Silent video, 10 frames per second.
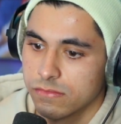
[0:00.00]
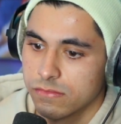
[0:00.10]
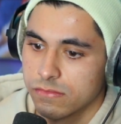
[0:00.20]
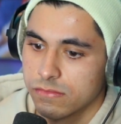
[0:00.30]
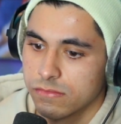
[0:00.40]

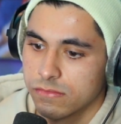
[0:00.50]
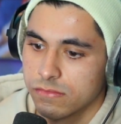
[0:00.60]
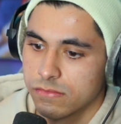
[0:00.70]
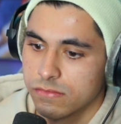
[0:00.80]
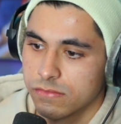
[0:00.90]

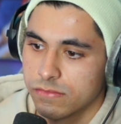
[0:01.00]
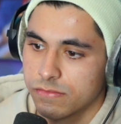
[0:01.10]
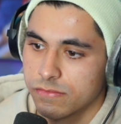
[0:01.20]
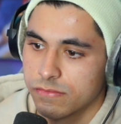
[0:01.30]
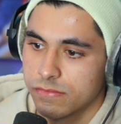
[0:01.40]

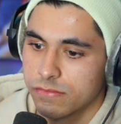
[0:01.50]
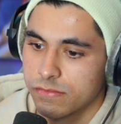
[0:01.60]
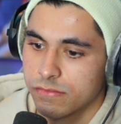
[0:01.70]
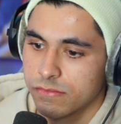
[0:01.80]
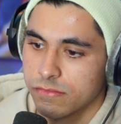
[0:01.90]

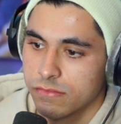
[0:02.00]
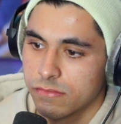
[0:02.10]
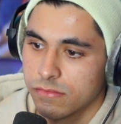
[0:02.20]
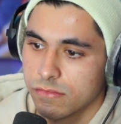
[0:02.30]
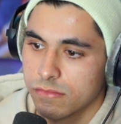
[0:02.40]

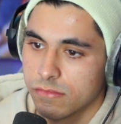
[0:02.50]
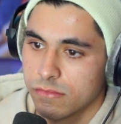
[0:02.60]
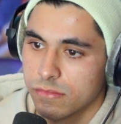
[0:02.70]
[no speech]